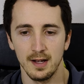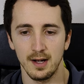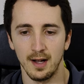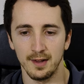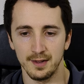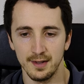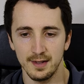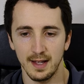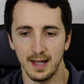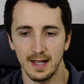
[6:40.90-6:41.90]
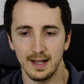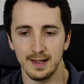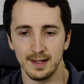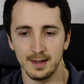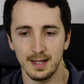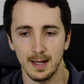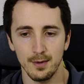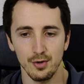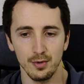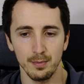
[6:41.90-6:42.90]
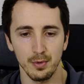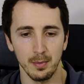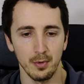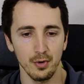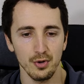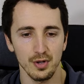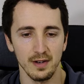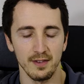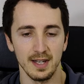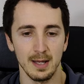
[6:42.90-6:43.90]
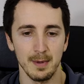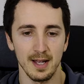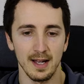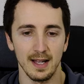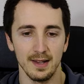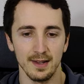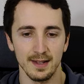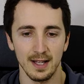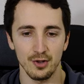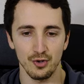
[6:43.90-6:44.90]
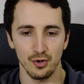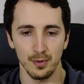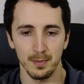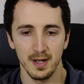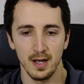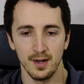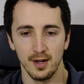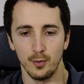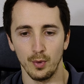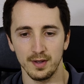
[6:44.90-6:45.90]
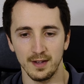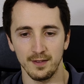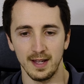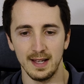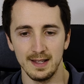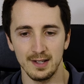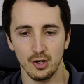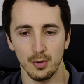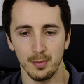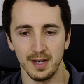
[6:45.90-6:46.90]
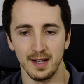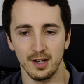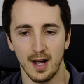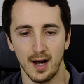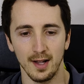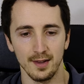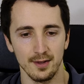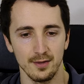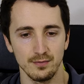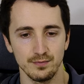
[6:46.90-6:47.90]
causes, and a substantial proportion of anemia in this age group was of indeterminate cause.